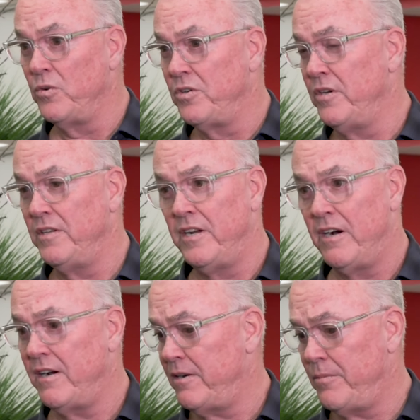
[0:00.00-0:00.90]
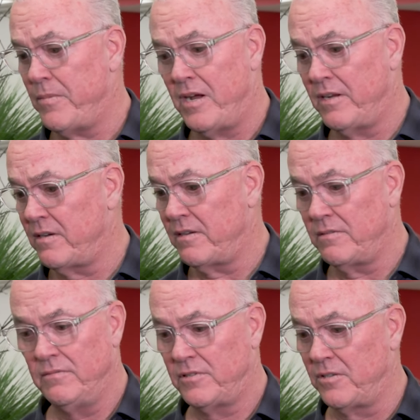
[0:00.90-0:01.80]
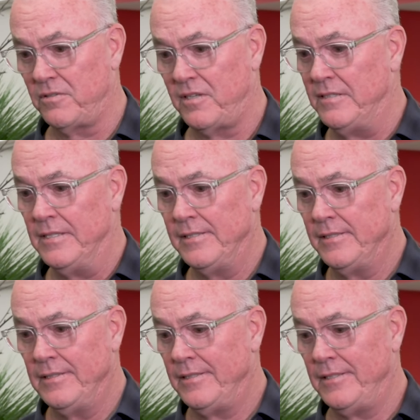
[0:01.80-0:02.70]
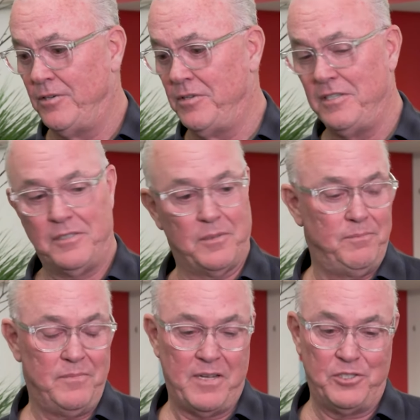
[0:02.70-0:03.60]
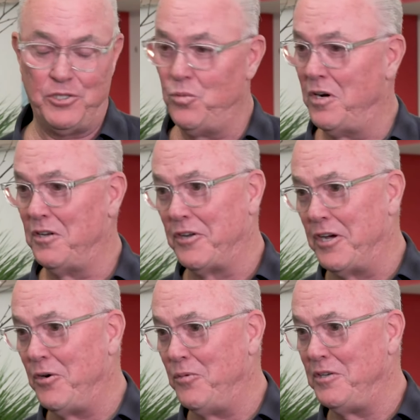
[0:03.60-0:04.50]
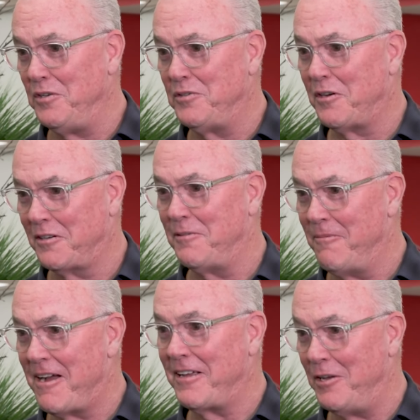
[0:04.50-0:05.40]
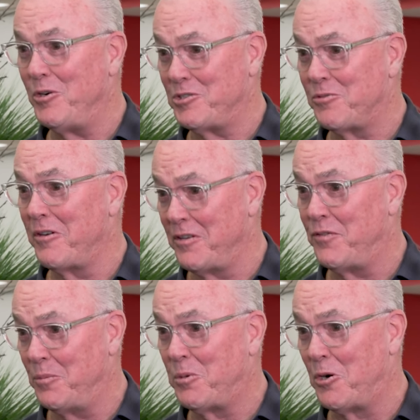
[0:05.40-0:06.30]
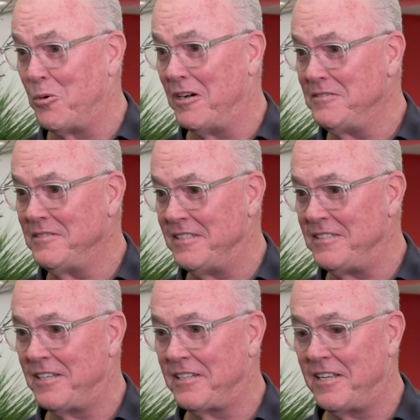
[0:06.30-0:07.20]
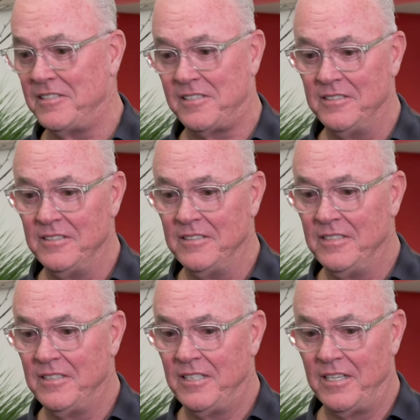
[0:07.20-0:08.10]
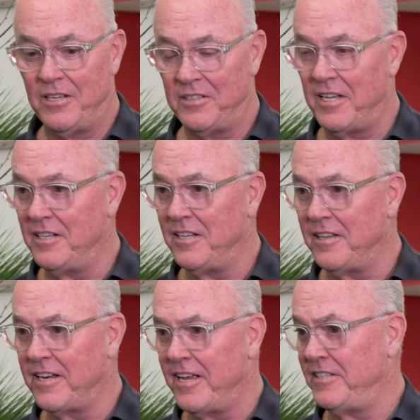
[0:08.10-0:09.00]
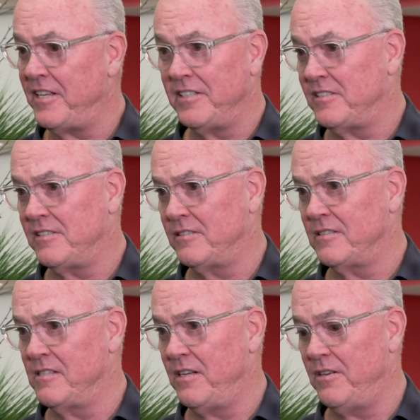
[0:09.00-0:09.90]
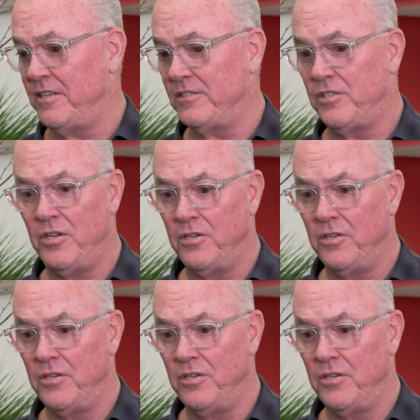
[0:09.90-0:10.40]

we're doing there. I know Mike uh, certainly you know, he's a, as you well know, when you talk to Mike, he wants to run the football well. He think that's, you know, at the end of the day, thinks you know that's